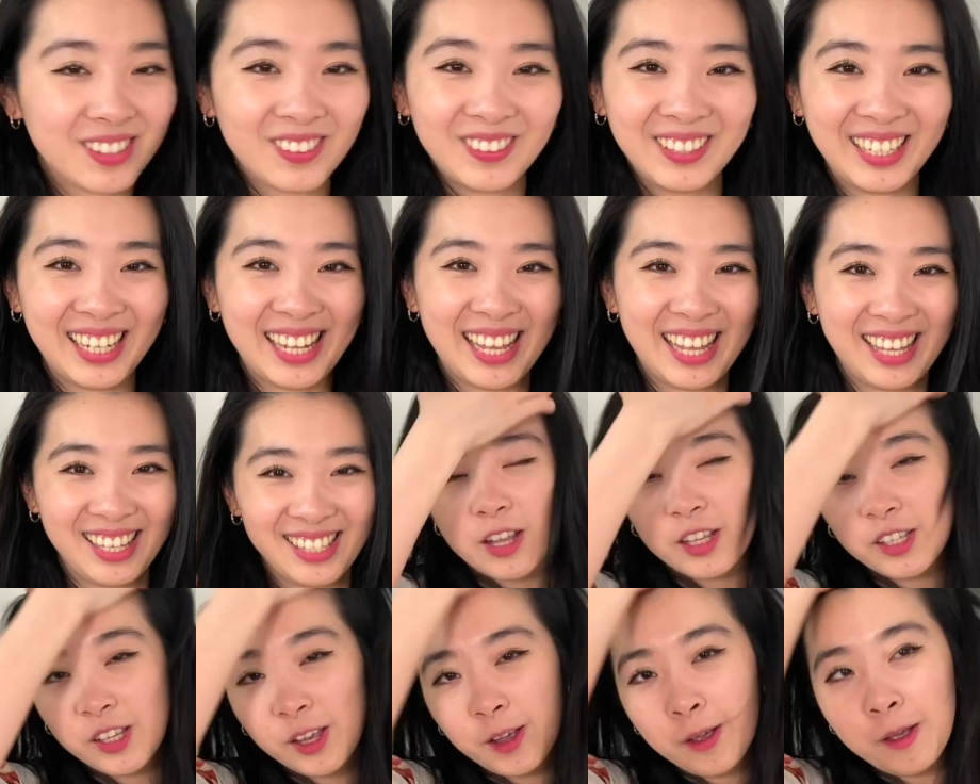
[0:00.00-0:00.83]
all it is.
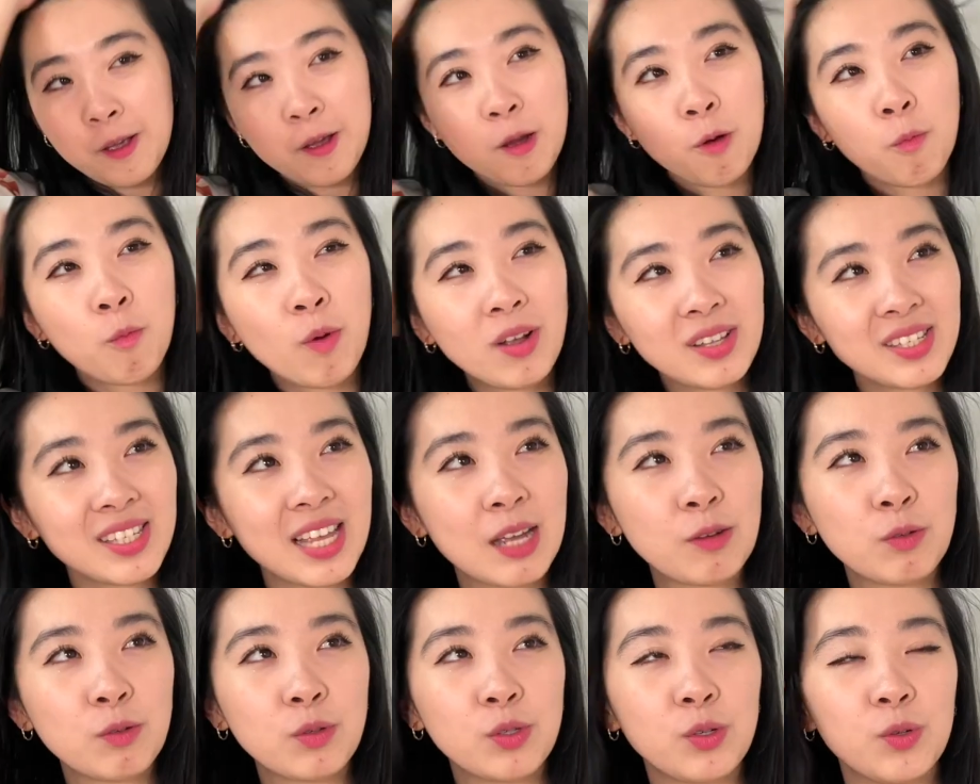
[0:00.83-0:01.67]
So once
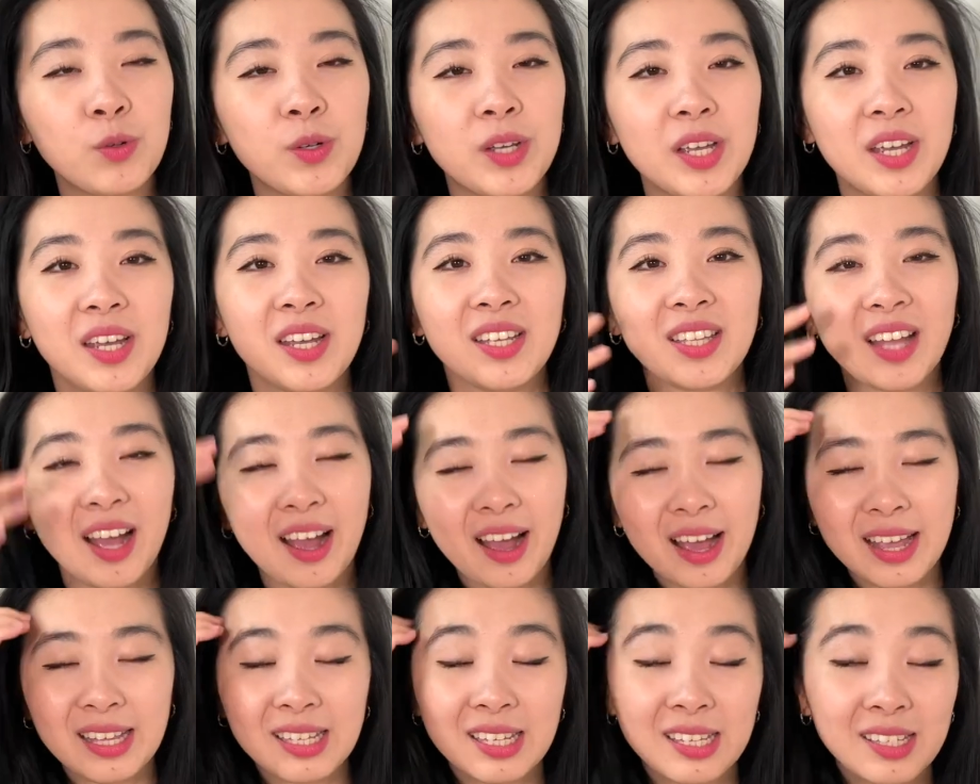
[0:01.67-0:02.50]
that was all good,
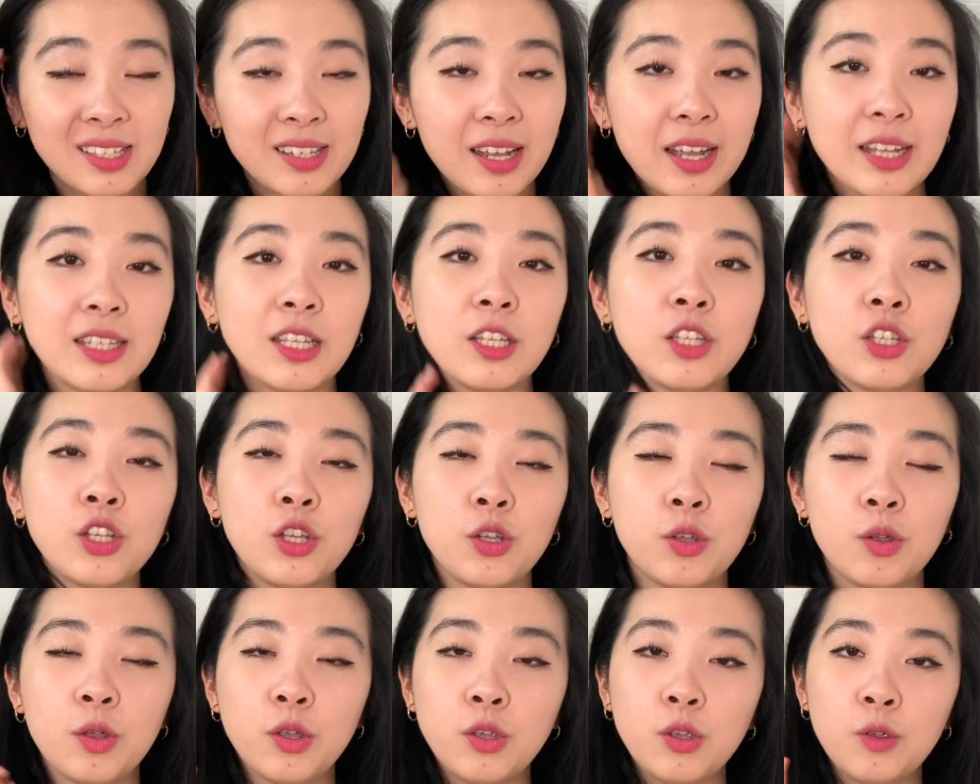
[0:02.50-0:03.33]
I decided to
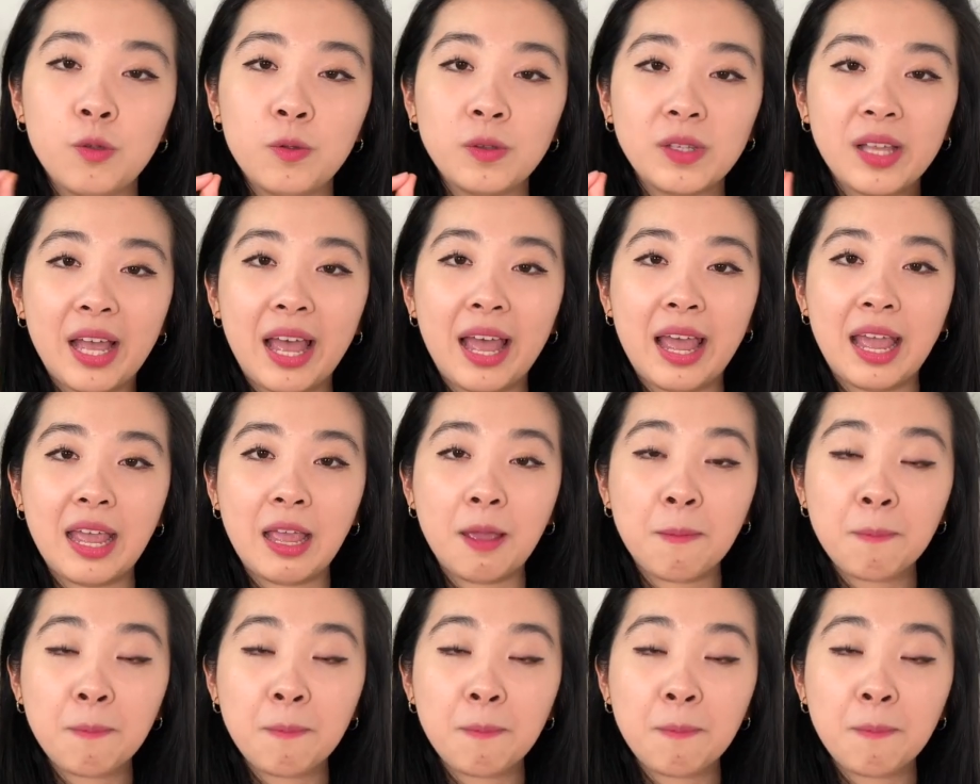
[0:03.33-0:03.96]
use a